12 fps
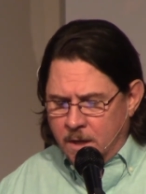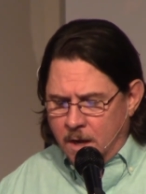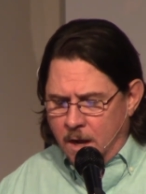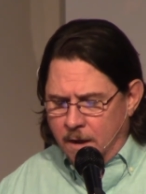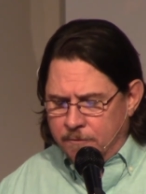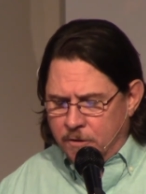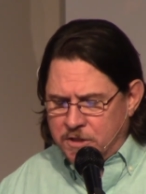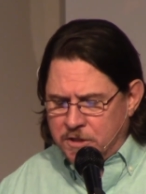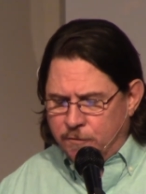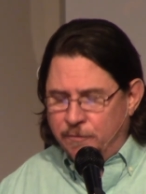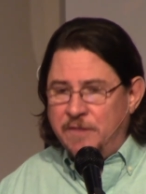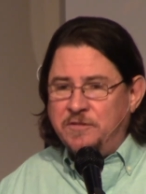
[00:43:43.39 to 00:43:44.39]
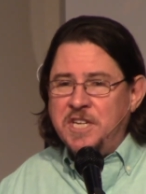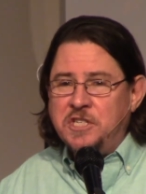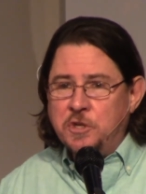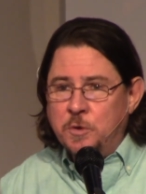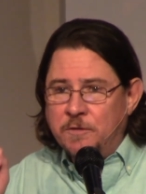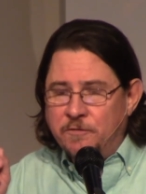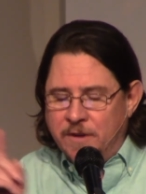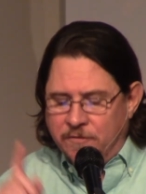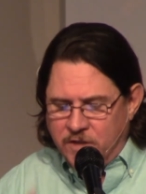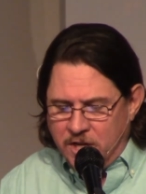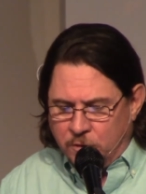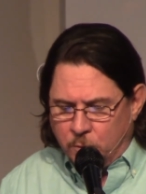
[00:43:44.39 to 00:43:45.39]
Uh, verses 52 and
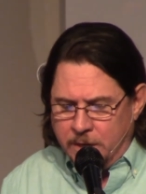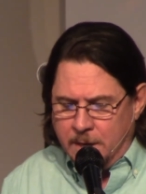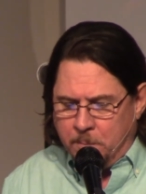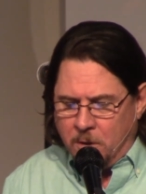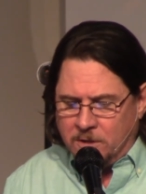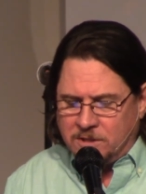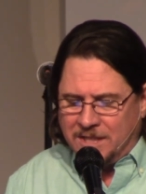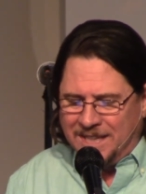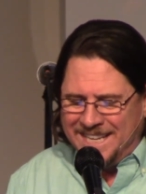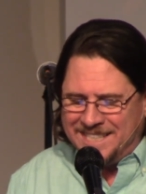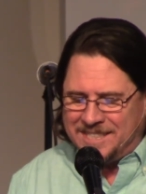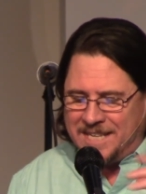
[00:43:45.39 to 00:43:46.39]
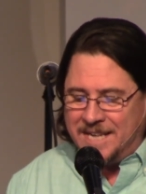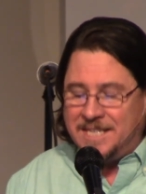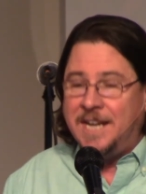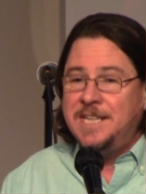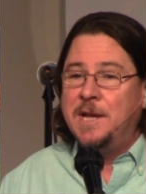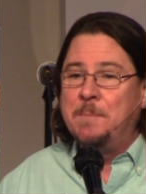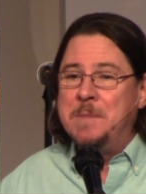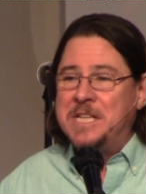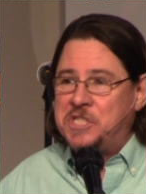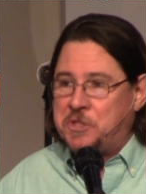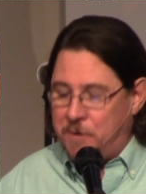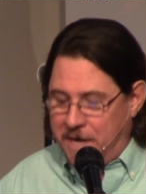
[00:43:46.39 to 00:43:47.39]
53, Paul said, Listen, I tell you a
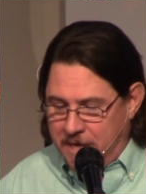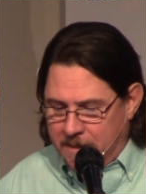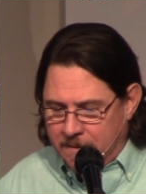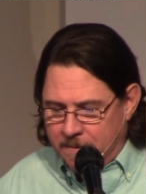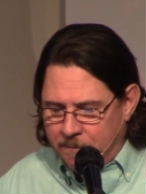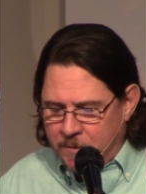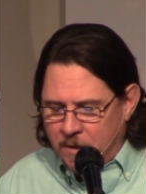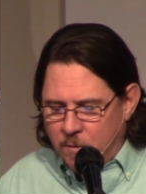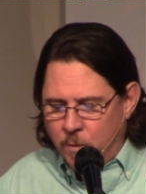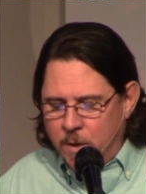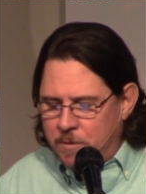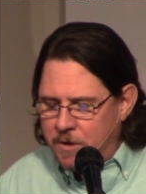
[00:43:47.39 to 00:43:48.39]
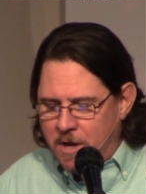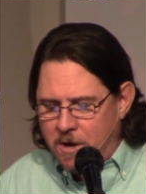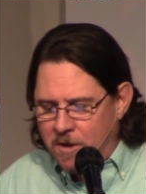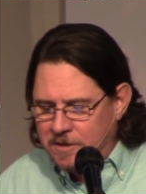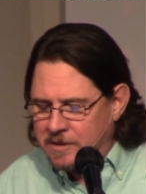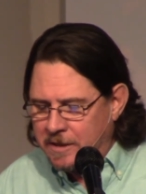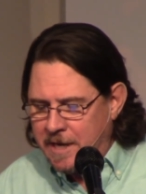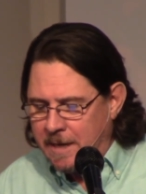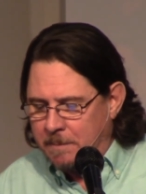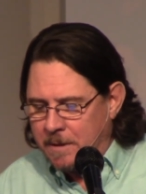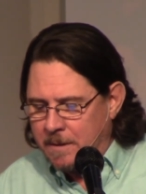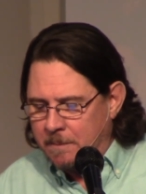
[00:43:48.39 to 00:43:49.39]
mystery. We will not all
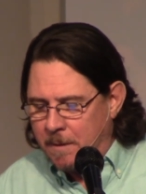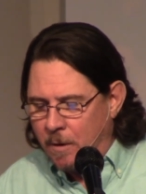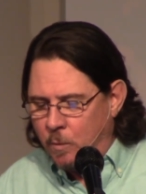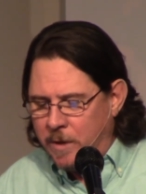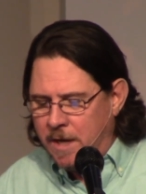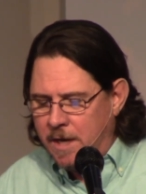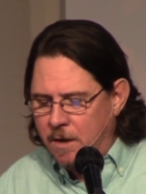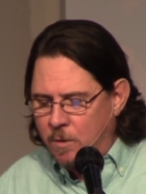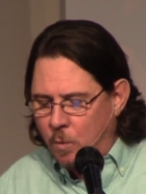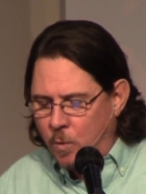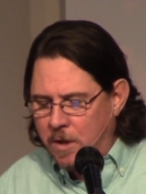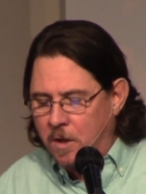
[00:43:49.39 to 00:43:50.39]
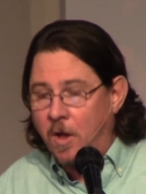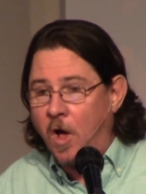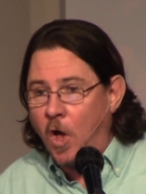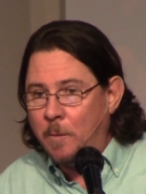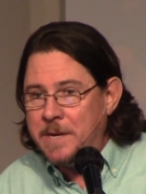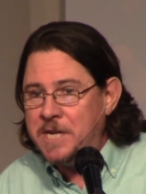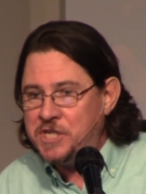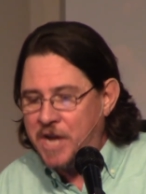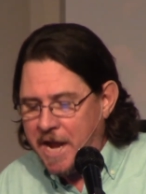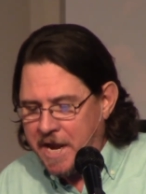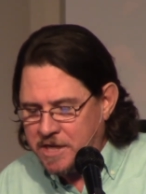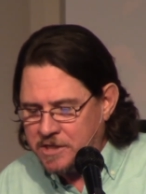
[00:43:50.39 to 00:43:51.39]
sleep, but we will all be
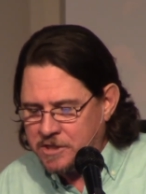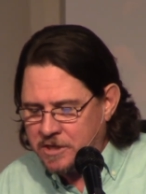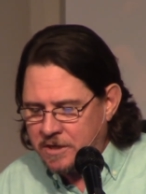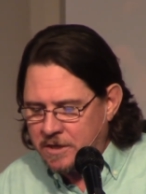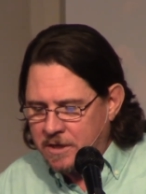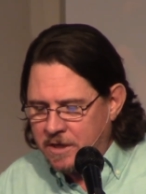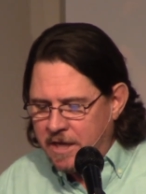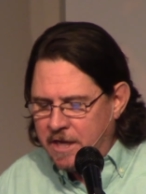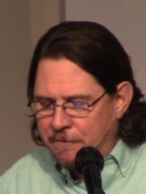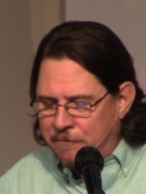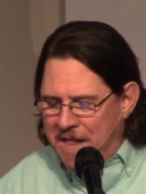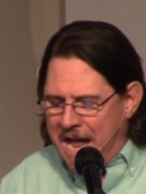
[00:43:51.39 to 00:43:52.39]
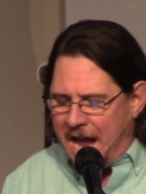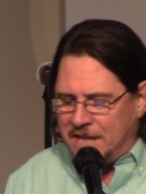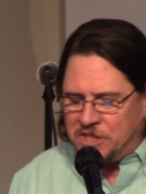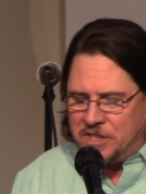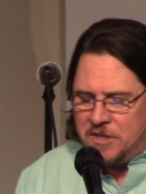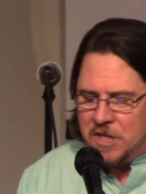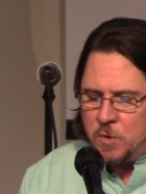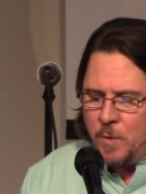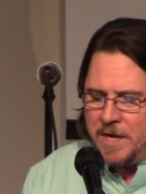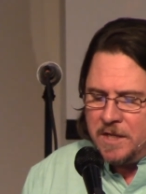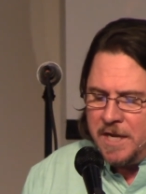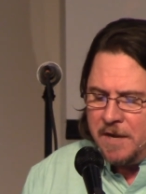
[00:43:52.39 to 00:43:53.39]
changed in a flash, in the
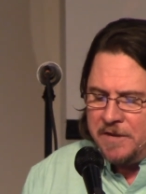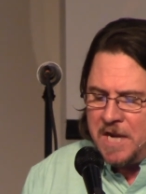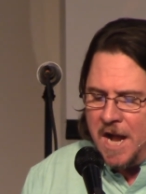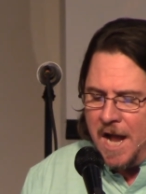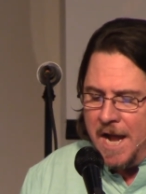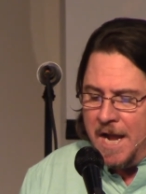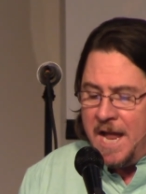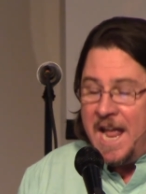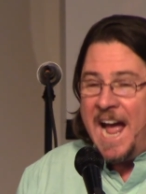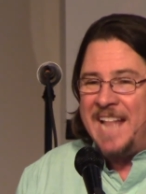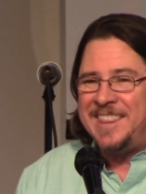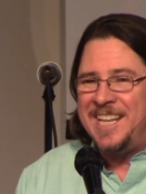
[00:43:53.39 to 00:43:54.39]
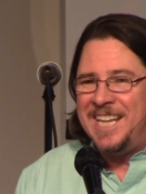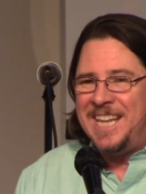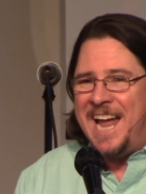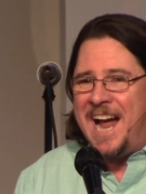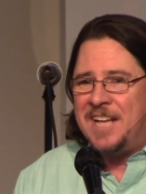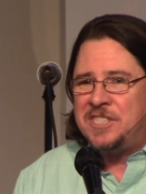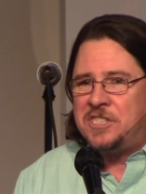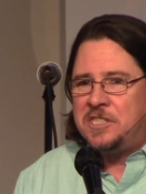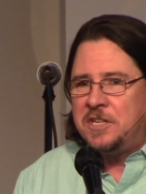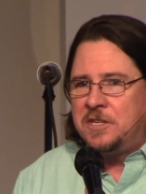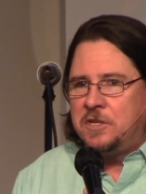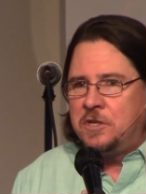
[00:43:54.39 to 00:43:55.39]
twinkling of an eye, at the last
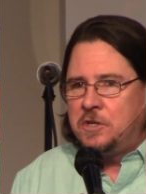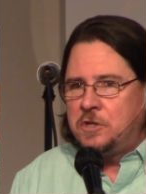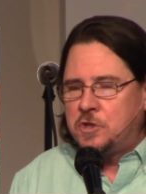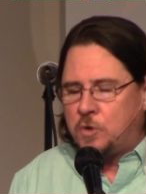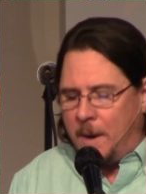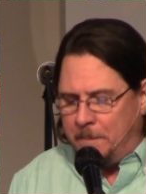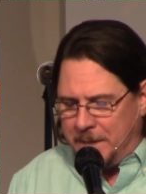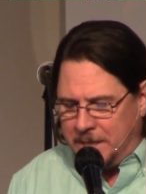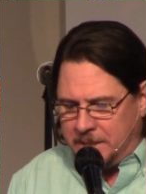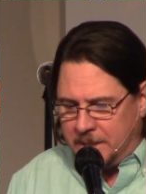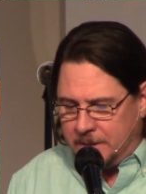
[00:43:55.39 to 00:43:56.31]
trumpet.